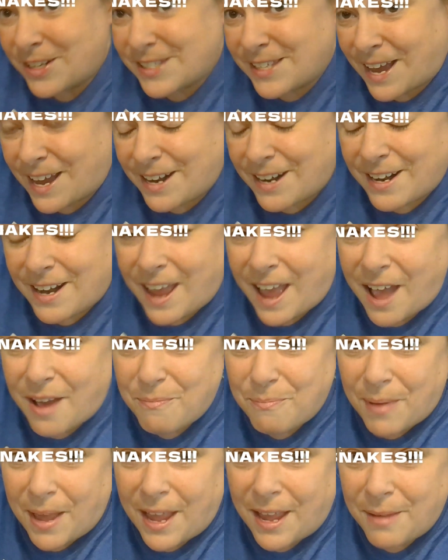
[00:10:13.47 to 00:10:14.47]
excited to
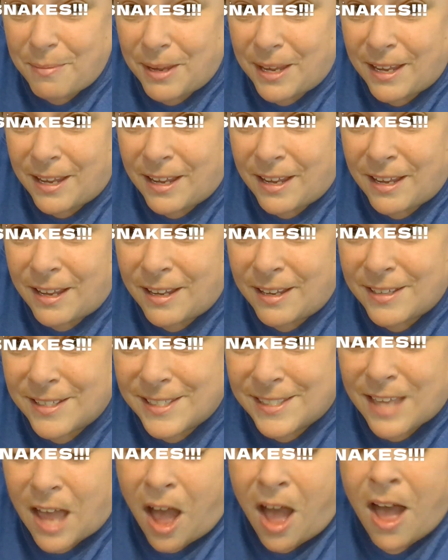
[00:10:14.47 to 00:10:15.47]
have
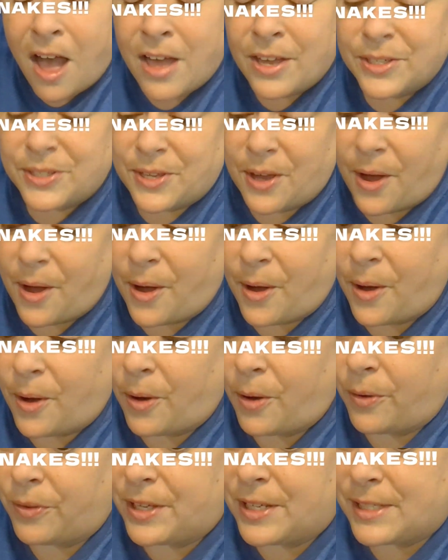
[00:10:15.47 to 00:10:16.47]
babies.
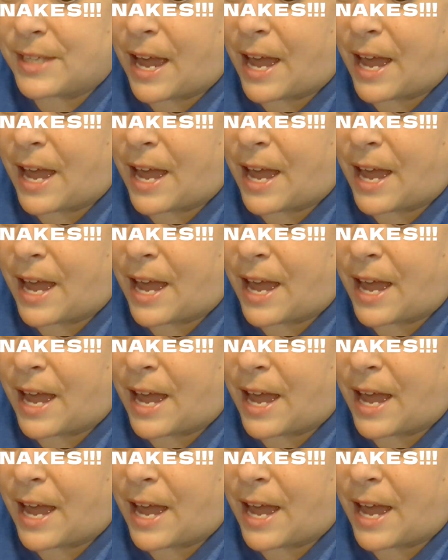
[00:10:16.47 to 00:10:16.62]
So these